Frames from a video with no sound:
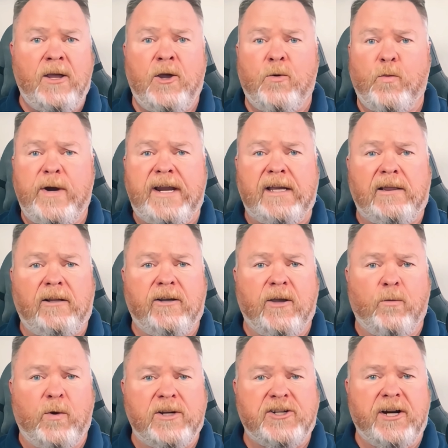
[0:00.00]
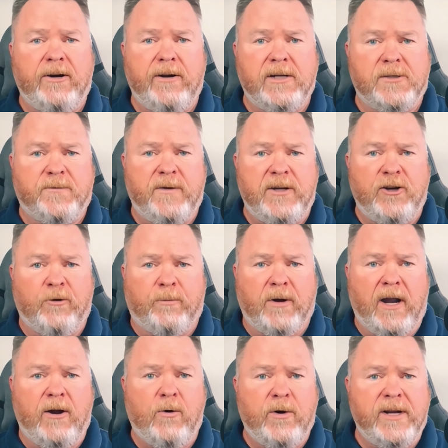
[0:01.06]
We can look at which areas fit your
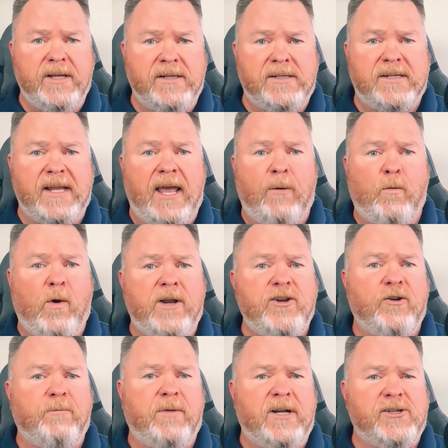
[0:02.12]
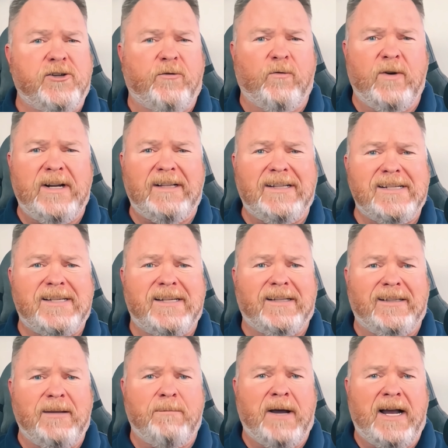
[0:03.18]
priorities and what your budget
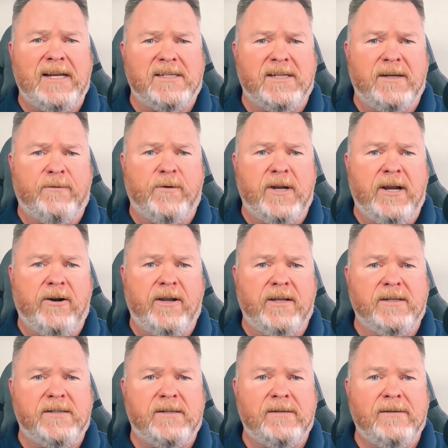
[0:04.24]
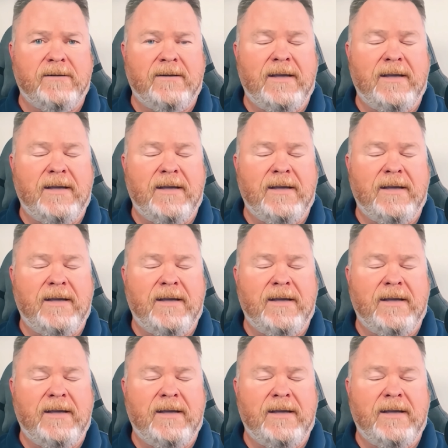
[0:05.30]
realistically buys in different areas.